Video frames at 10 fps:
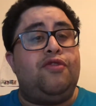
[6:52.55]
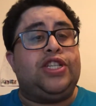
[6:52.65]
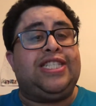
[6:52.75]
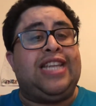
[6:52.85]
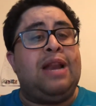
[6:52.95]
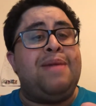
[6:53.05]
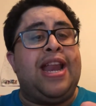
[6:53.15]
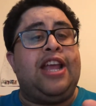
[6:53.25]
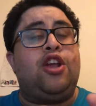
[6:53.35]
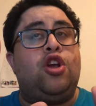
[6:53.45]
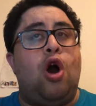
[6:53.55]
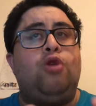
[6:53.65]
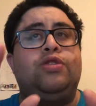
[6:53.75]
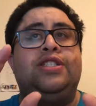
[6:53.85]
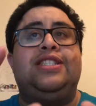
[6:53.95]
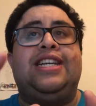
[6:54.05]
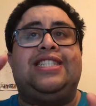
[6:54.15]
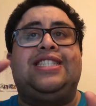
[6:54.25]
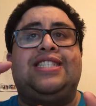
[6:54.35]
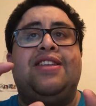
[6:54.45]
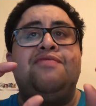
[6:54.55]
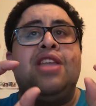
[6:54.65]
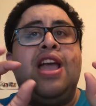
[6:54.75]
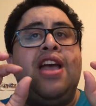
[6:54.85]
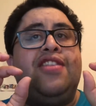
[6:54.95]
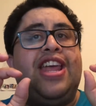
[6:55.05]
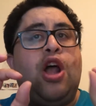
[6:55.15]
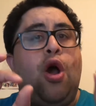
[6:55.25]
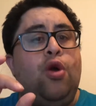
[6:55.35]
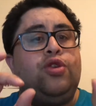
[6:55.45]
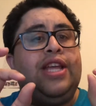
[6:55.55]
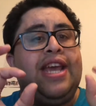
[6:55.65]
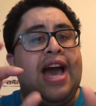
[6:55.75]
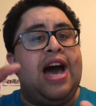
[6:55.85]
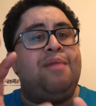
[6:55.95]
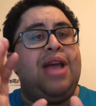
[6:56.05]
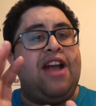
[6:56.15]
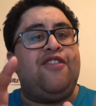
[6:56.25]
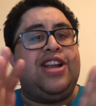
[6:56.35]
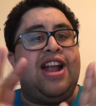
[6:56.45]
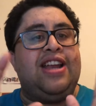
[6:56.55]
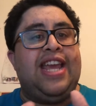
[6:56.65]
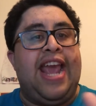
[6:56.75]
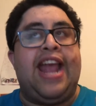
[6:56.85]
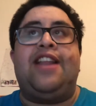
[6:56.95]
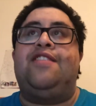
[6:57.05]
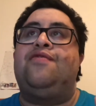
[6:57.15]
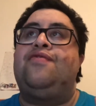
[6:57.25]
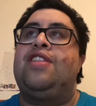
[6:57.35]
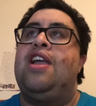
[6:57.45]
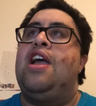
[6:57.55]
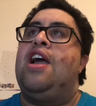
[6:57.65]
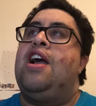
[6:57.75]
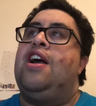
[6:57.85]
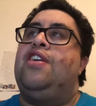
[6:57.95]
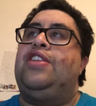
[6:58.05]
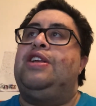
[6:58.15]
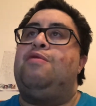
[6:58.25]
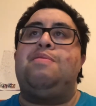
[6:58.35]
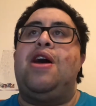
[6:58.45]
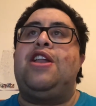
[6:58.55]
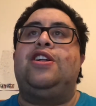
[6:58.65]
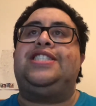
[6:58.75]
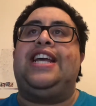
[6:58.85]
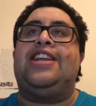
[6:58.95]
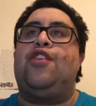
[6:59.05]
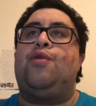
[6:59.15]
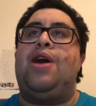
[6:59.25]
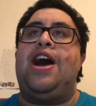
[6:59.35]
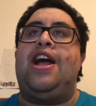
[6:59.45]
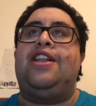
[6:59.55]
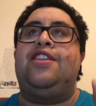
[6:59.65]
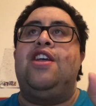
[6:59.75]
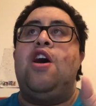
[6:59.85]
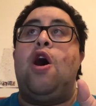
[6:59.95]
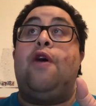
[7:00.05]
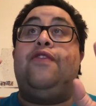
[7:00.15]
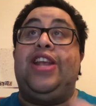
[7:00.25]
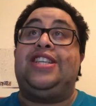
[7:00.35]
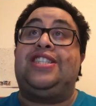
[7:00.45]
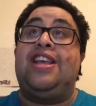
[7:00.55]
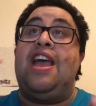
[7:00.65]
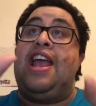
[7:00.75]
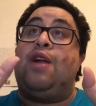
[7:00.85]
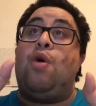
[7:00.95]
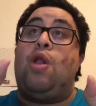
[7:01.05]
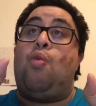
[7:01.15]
cinematic goldenness that only come every now and again. We might not see another one of this in quite a